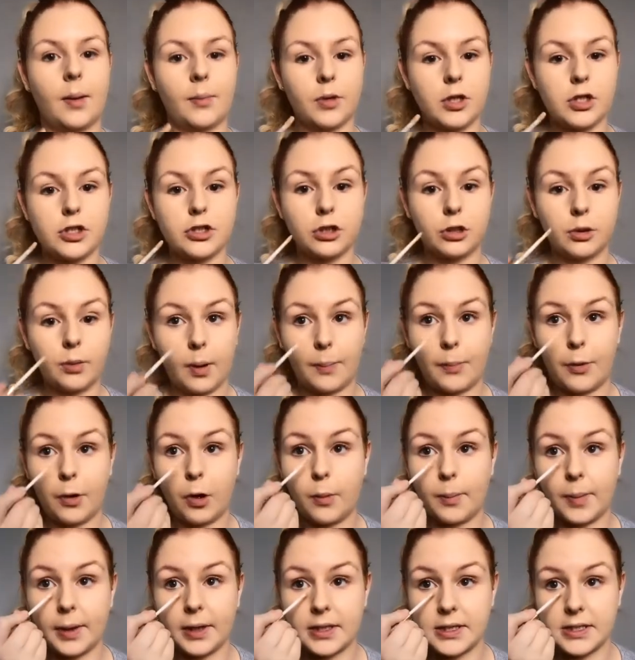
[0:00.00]
I'm going to show you where I
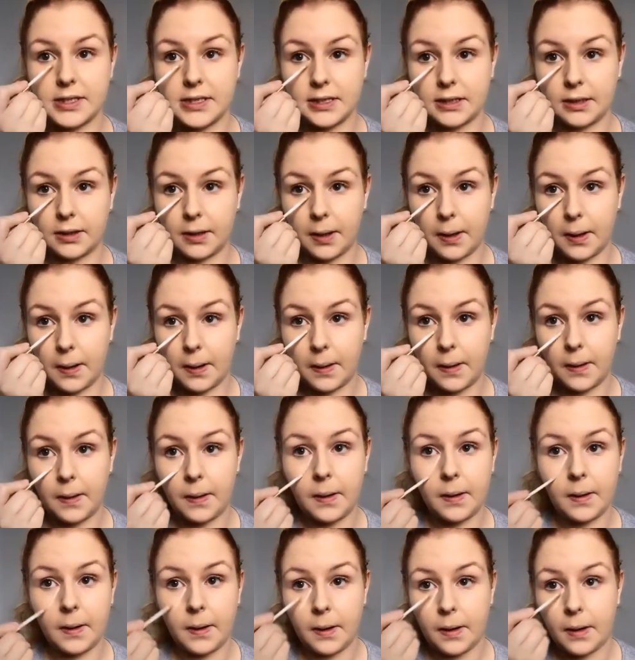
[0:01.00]
put all my concealer.
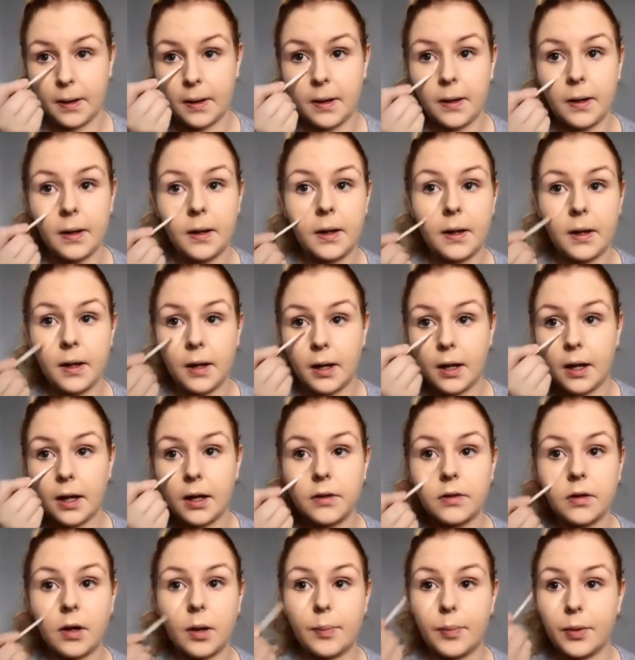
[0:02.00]

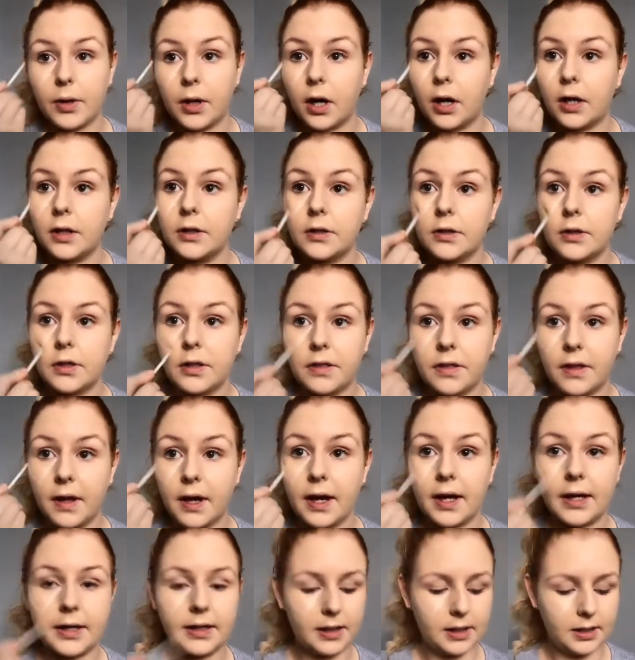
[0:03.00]
So I put it underneath
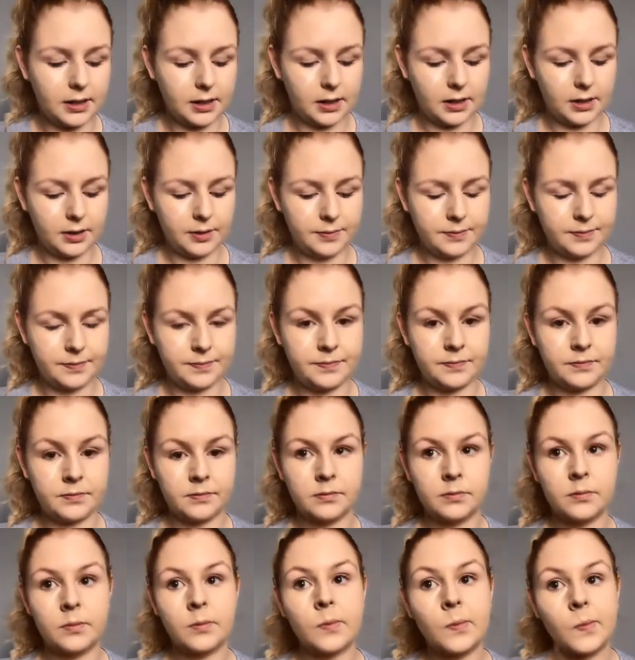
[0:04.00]
the eye area.
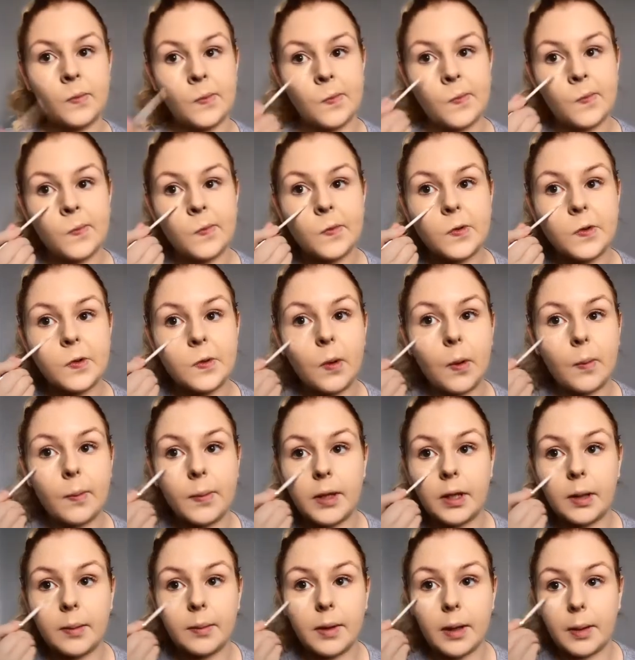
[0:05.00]
See what
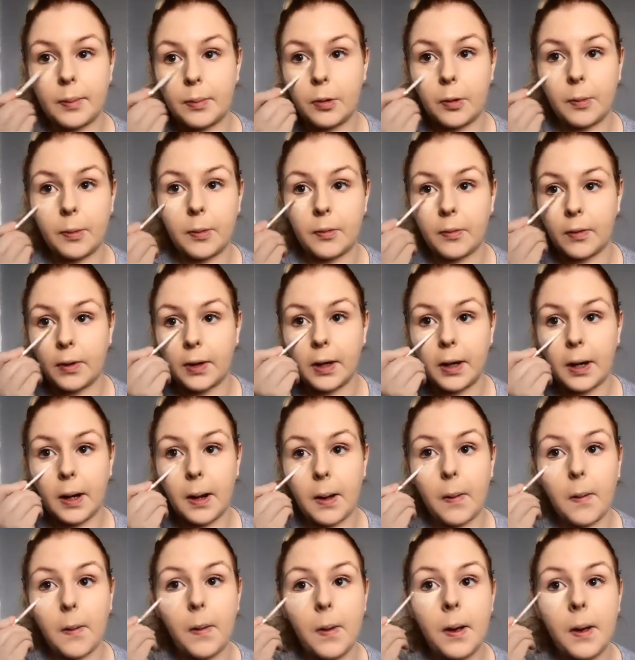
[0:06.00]
I mean? I'm like proper running
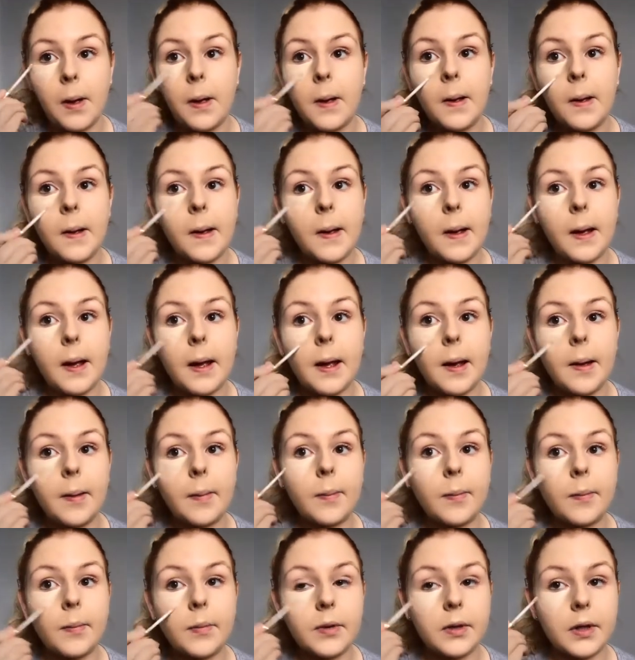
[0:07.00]
out.
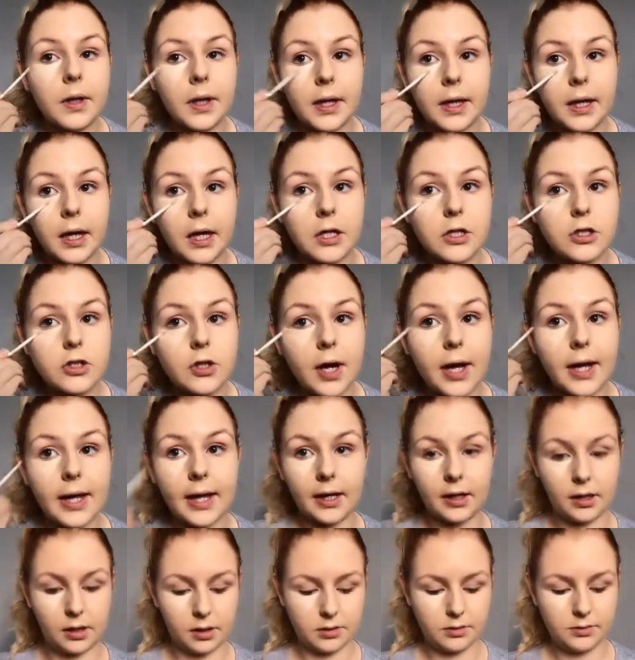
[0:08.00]
Like a
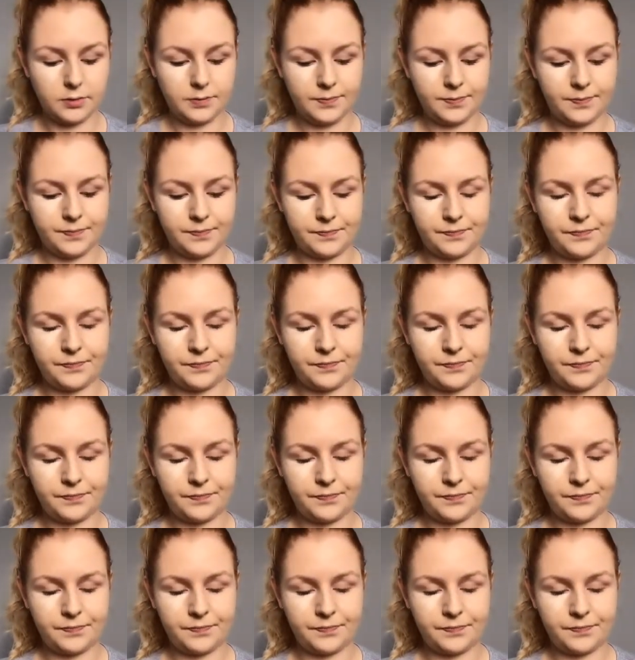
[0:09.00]
triangle.